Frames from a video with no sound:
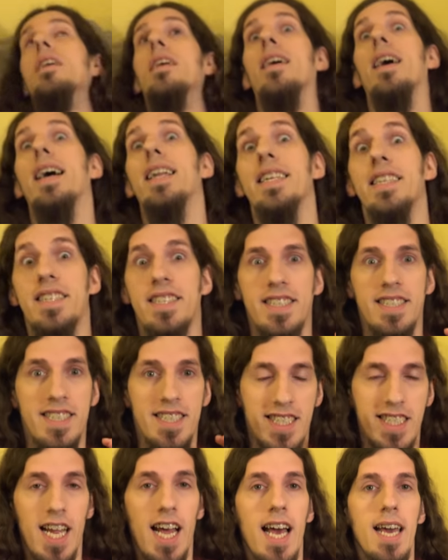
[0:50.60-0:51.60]
And it's
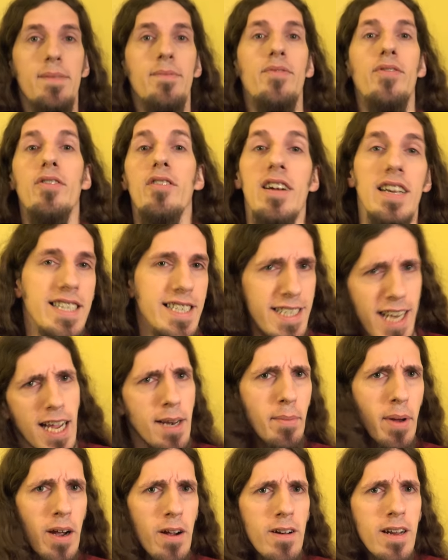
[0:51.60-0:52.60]
time for a
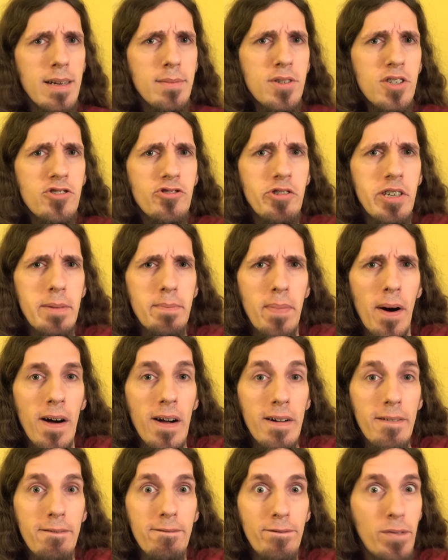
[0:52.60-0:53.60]
Nightmare on Elm Street
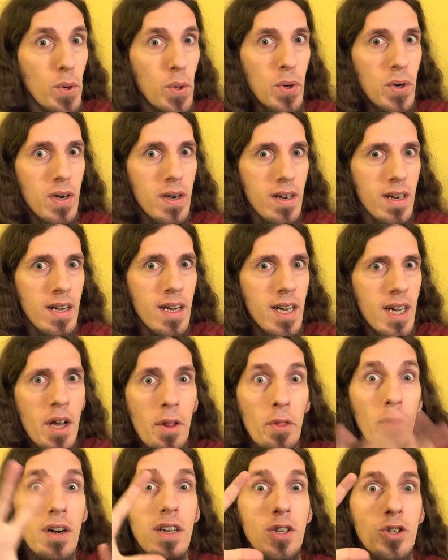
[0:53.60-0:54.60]
Part 4,
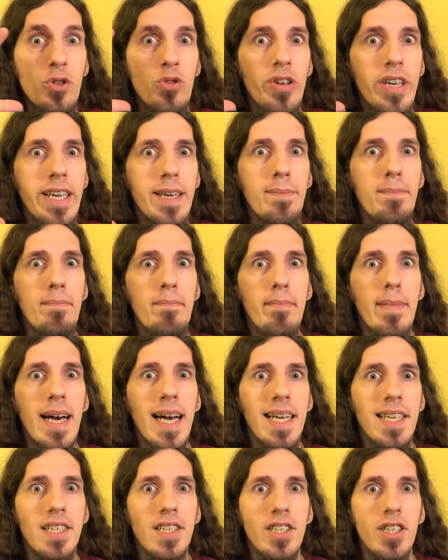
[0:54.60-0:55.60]
The Dream
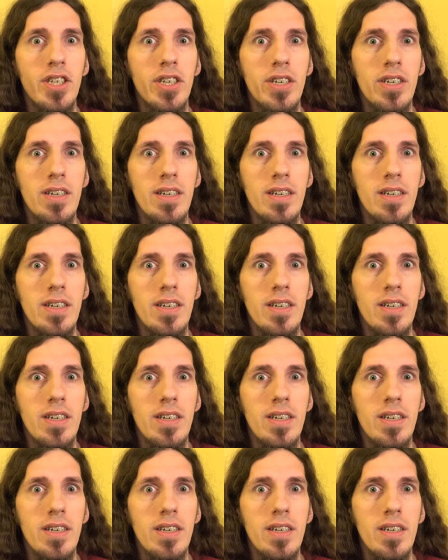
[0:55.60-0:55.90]
Master.